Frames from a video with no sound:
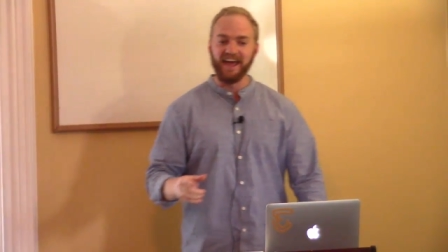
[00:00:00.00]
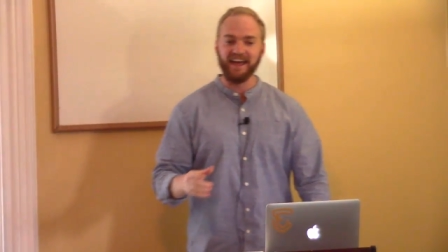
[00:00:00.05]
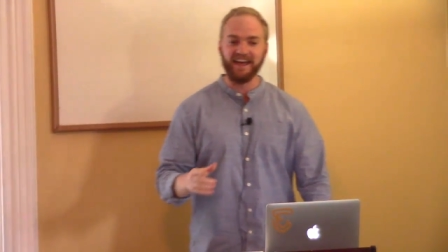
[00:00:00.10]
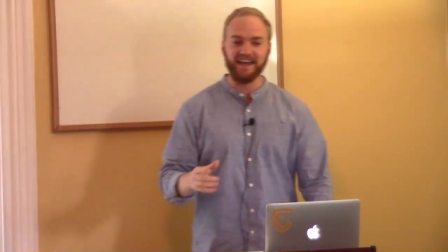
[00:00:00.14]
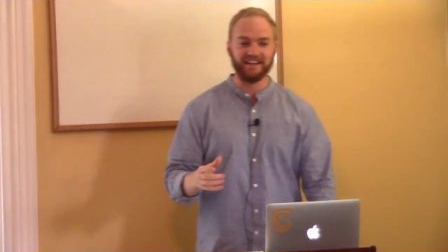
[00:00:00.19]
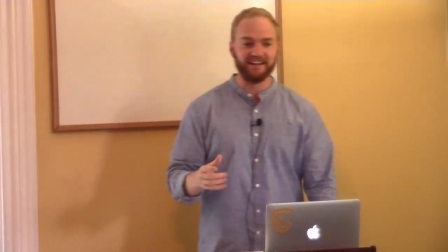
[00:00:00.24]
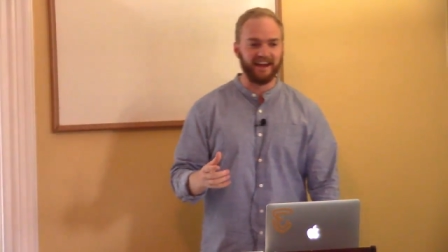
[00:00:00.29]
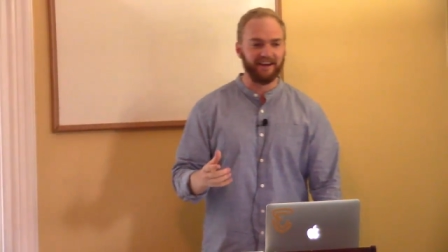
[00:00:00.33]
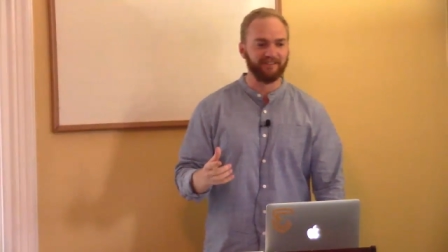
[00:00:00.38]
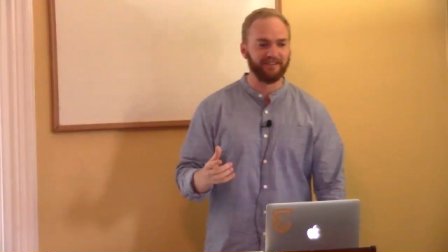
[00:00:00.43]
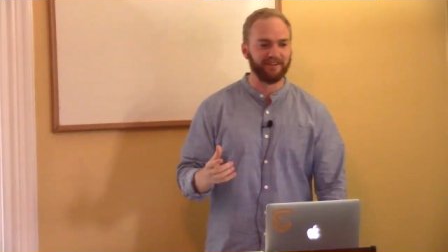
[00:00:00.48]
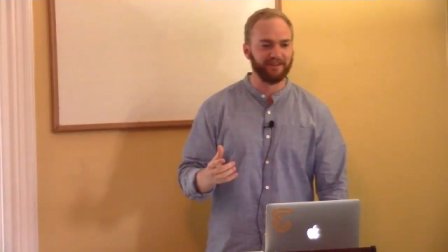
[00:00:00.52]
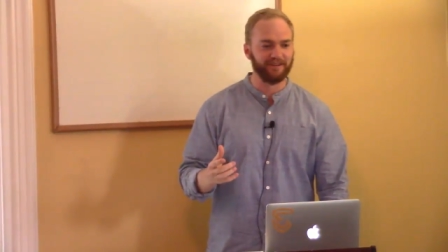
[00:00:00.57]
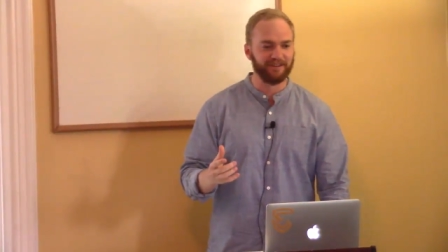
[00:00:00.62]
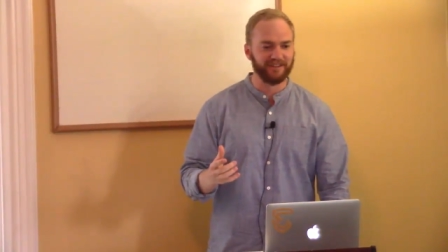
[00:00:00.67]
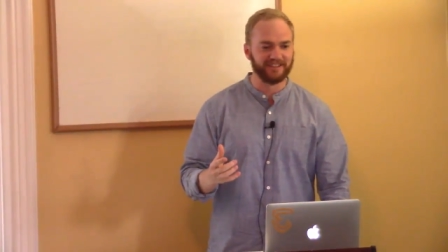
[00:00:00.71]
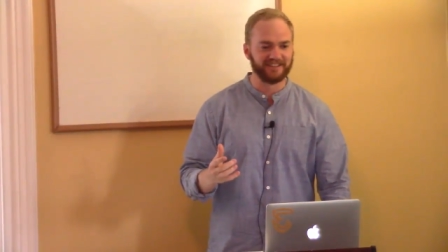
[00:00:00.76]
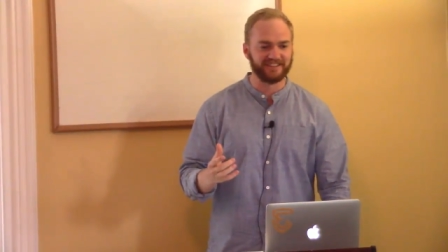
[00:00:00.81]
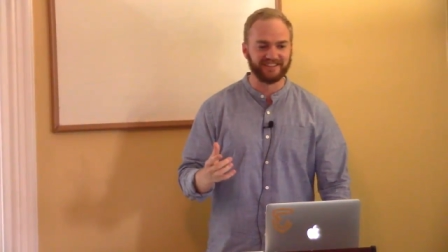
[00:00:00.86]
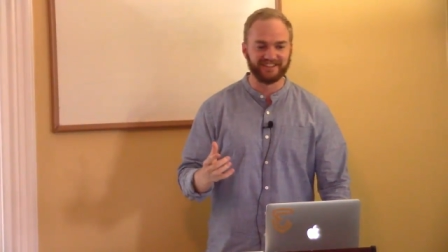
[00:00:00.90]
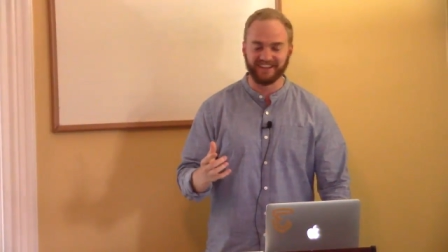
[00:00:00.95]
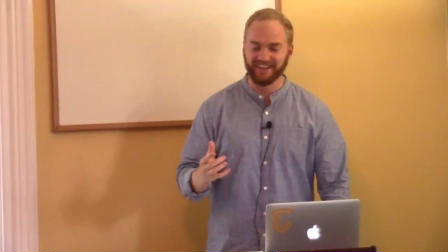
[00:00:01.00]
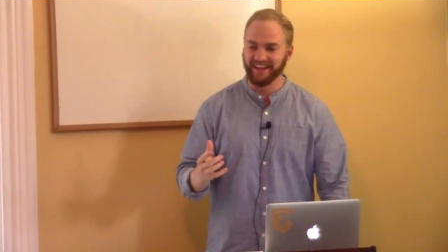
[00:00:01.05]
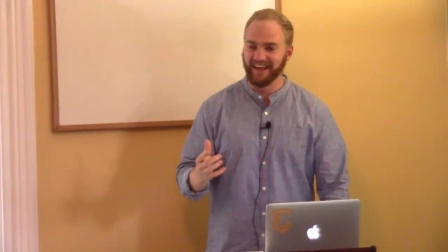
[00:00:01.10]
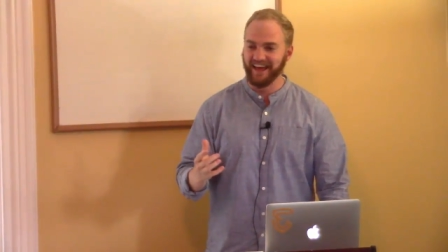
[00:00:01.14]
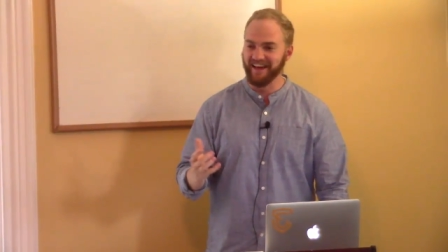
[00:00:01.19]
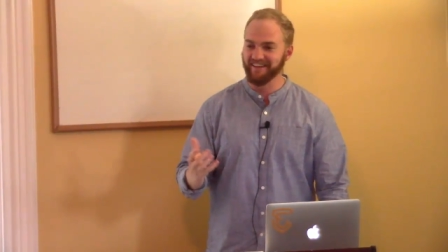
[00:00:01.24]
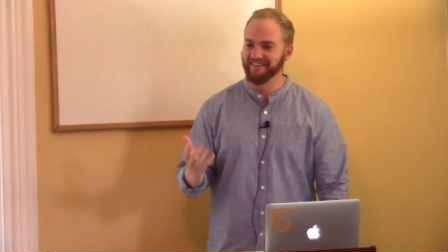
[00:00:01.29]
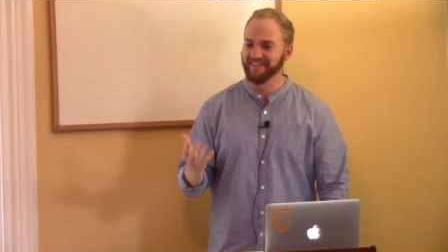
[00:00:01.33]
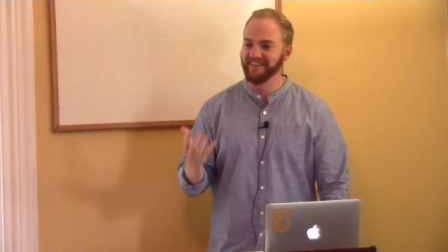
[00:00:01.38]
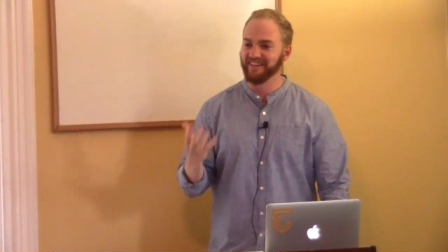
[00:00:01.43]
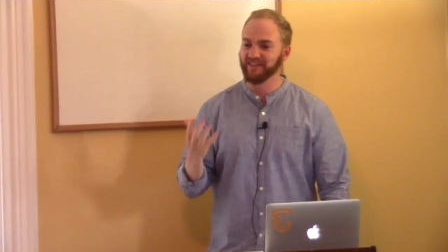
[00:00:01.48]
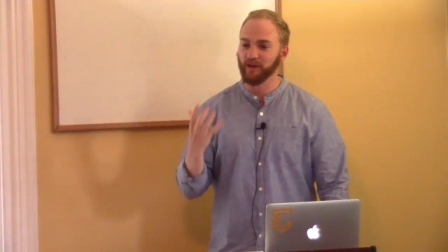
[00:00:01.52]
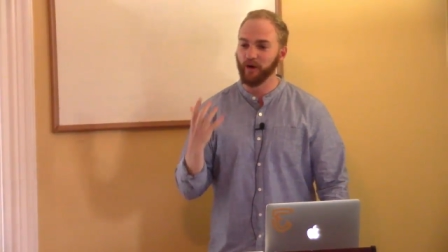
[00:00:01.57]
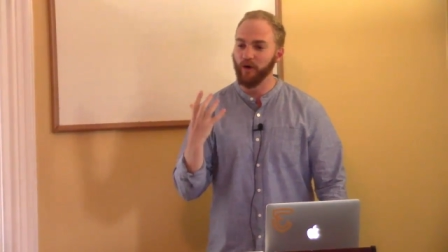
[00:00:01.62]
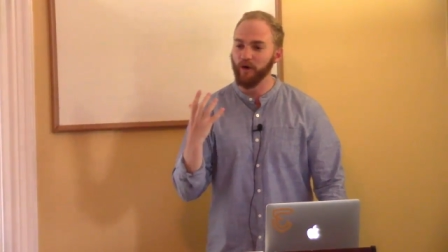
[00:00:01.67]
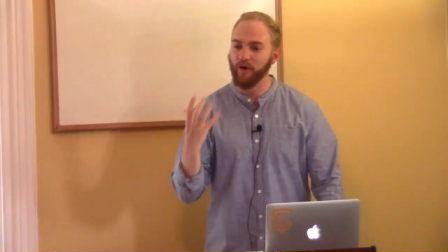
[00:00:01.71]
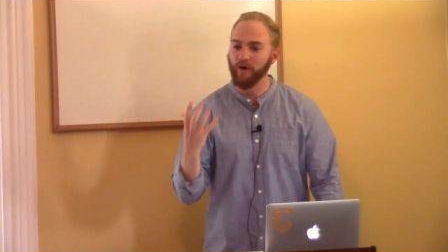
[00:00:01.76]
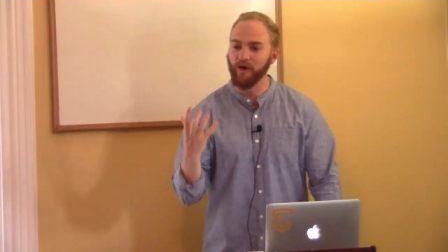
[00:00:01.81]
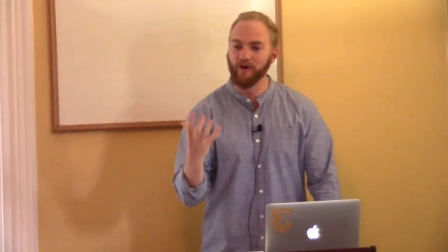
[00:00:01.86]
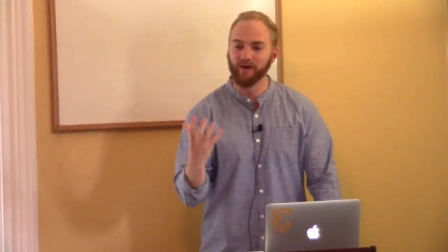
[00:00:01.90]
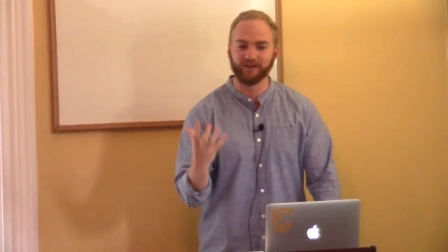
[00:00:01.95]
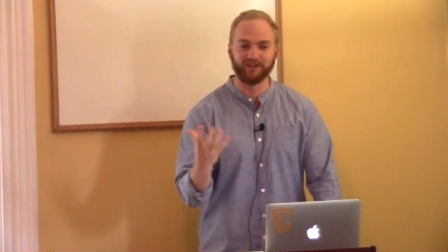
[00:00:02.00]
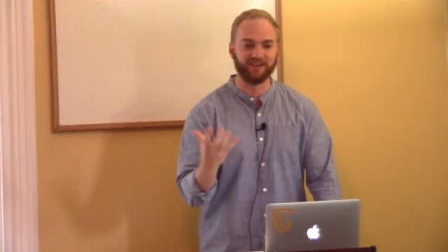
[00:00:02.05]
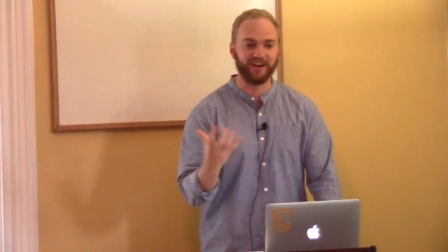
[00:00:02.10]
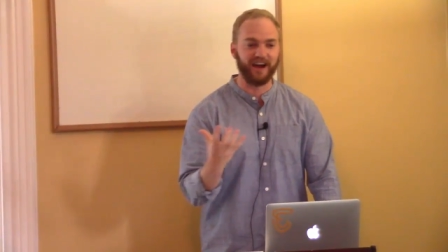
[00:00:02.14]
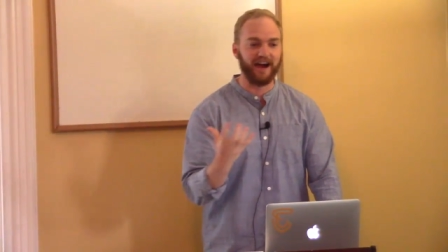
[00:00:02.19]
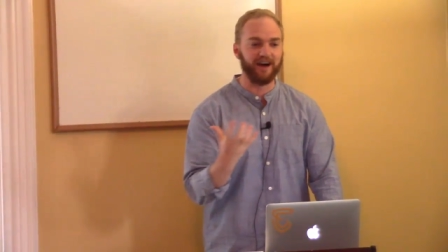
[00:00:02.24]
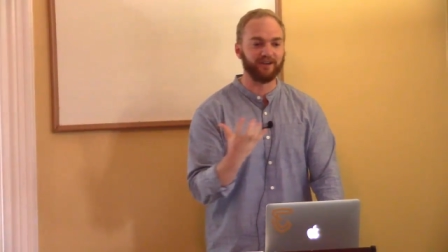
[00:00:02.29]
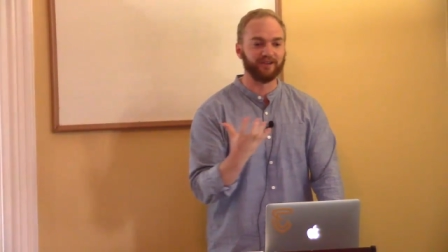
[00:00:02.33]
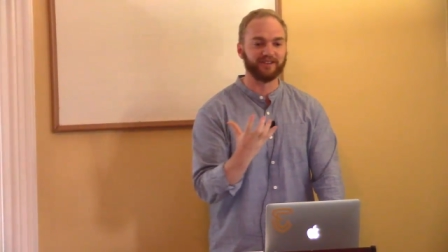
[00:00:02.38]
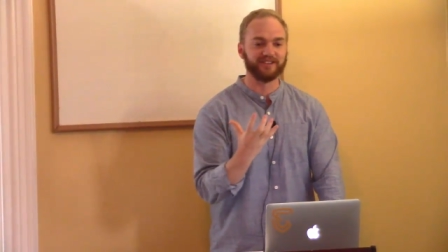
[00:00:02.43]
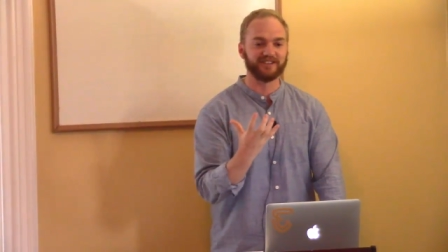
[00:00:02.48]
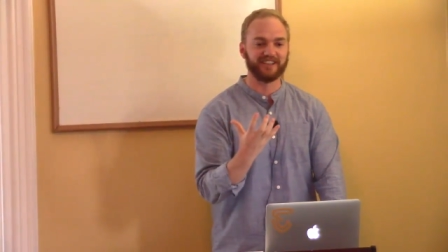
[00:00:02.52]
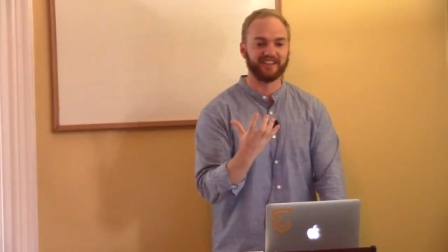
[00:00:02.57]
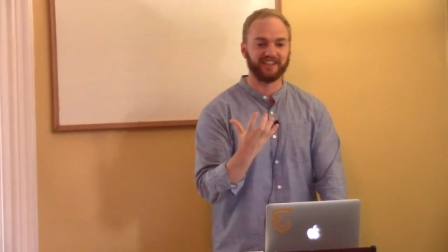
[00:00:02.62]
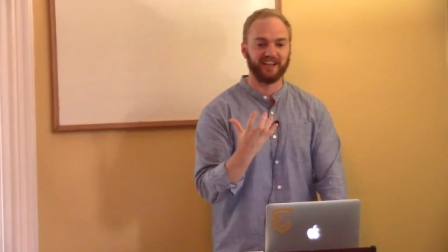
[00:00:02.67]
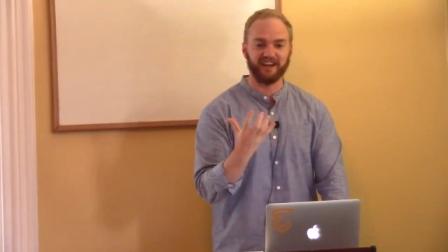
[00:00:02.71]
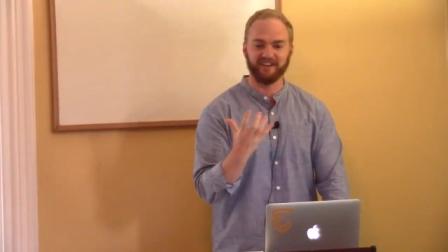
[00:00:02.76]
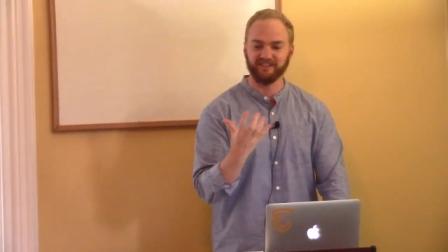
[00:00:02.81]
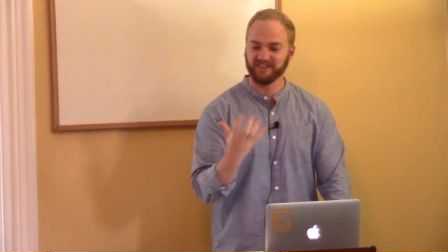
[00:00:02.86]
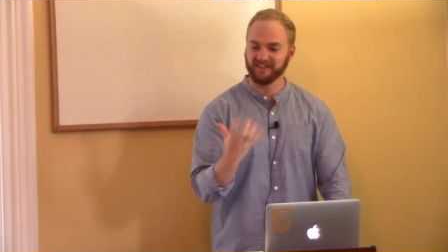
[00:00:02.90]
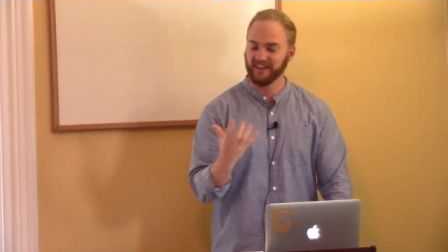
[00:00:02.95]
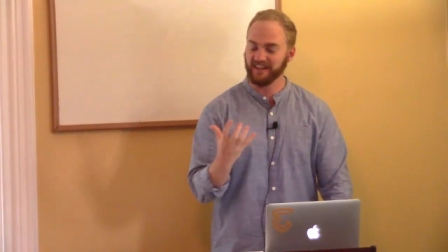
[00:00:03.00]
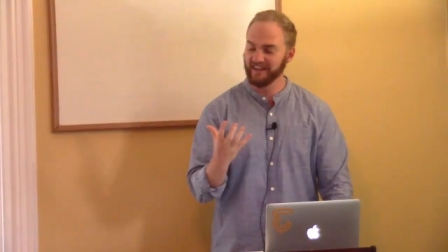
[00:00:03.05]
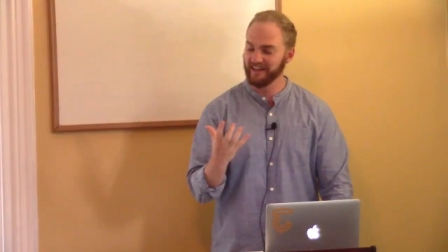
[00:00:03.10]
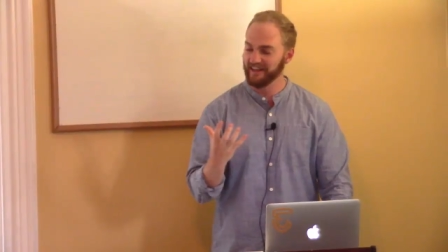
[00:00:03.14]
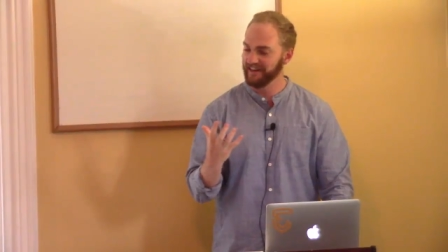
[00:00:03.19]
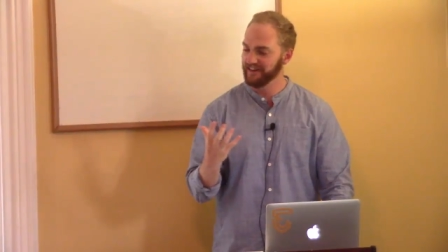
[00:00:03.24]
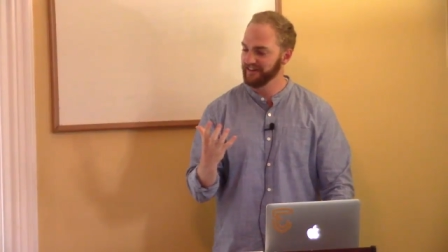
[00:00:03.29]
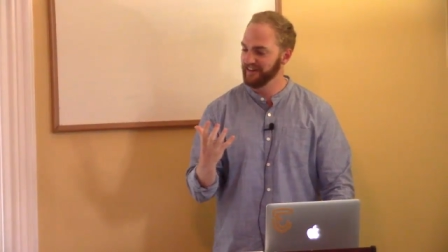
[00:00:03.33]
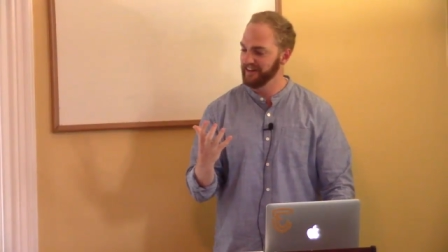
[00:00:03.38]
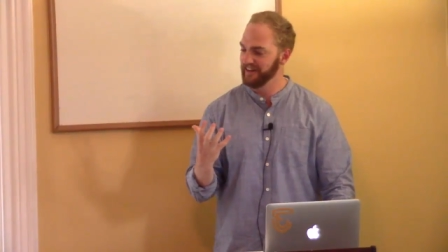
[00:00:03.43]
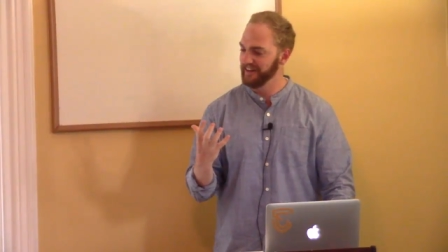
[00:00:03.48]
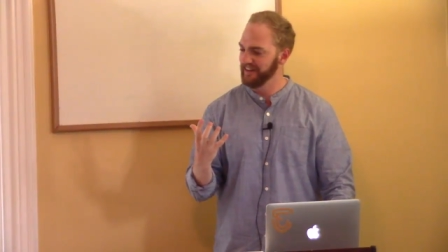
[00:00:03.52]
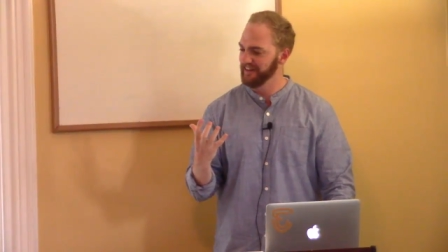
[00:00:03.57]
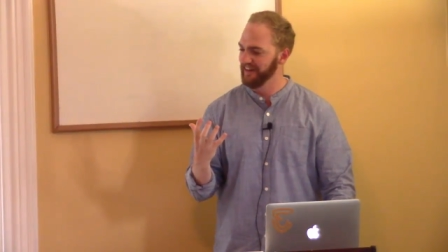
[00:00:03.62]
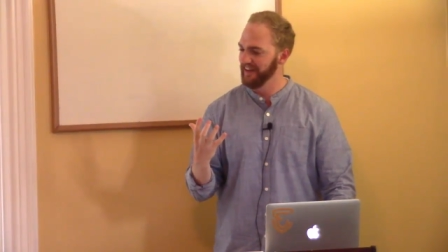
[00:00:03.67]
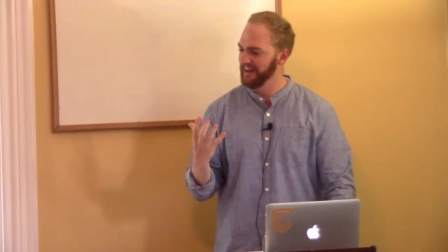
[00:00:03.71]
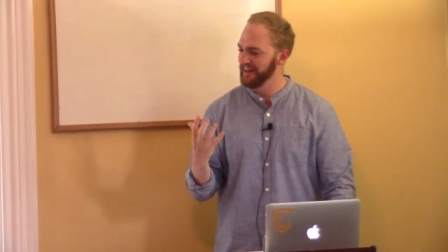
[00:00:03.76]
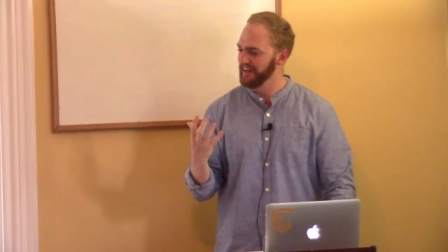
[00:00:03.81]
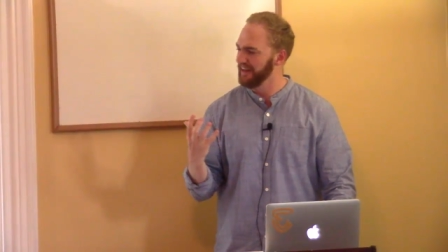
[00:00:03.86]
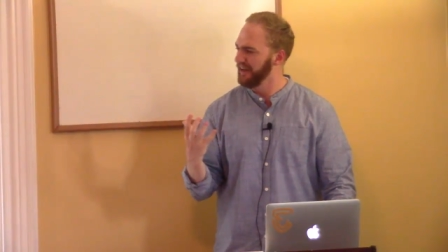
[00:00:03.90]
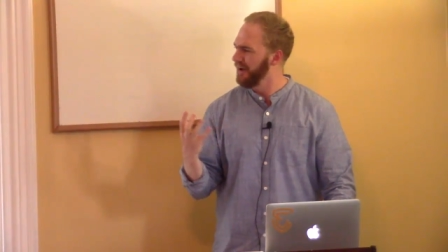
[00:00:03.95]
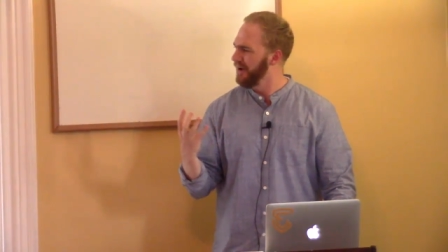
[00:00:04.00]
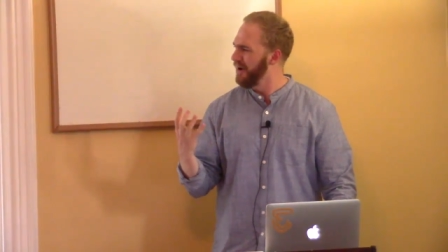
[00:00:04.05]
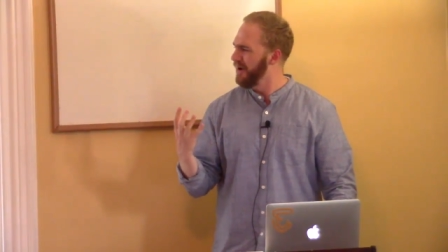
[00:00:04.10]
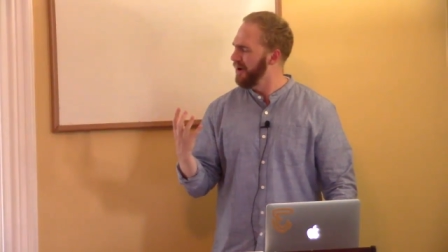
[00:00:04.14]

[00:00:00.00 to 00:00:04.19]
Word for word: And everyone was, every, the whole crowd was kind of sitting here thinking like,